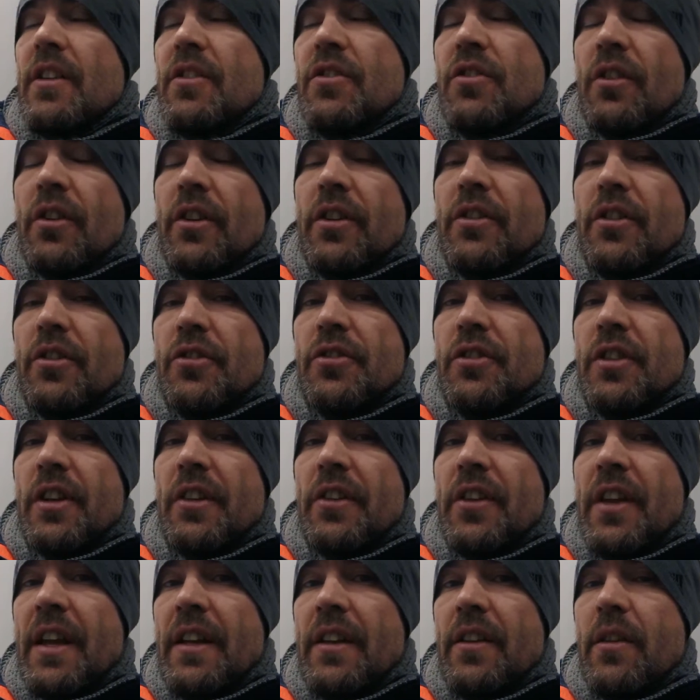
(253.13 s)
is done and dusted
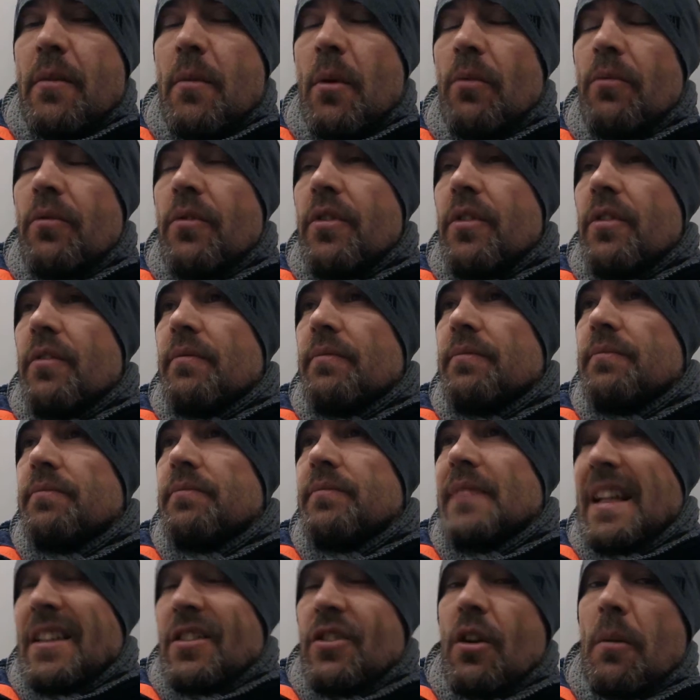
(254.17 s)
at the end of the month.
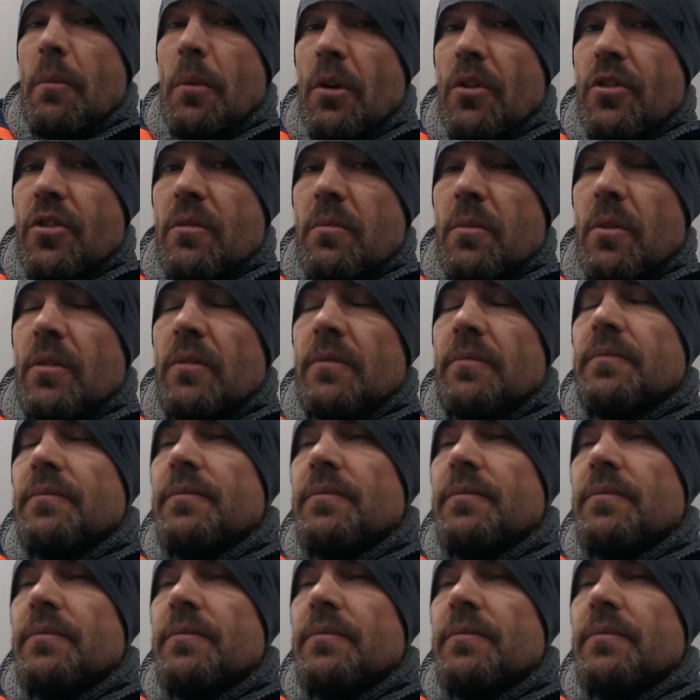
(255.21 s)
That's not possible.